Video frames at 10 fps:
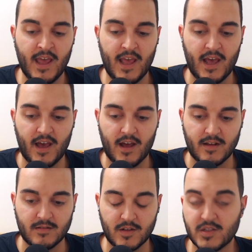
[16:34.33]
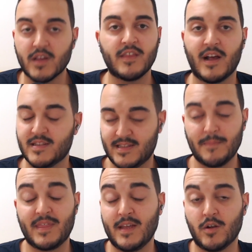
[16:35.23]
and also as
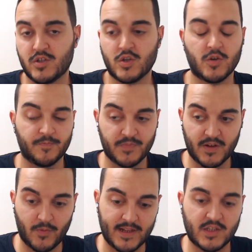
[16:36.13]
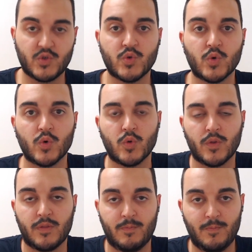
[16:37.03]
something also related to
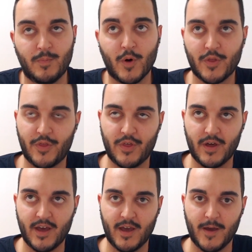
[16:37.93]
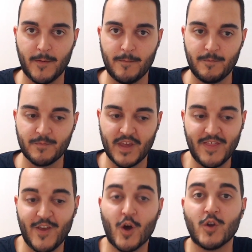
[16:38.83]
both
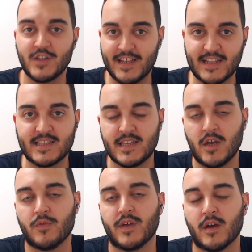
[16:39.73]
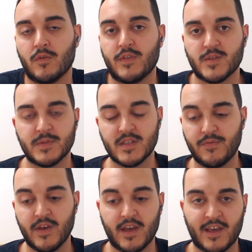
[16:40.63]
ideology, let's say, of the
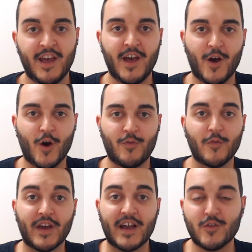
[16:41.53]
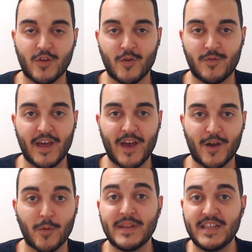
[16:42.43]
specific of the
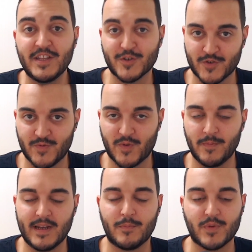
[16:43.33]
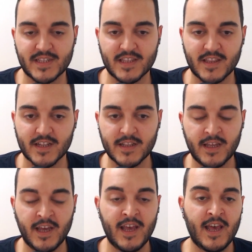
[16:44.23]
competitors for being a president,
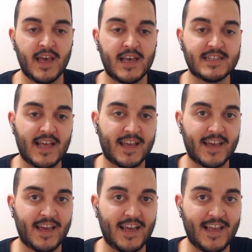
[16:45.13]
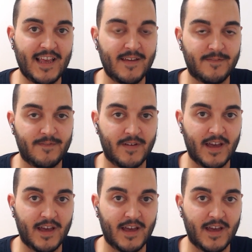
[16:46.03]
is like, if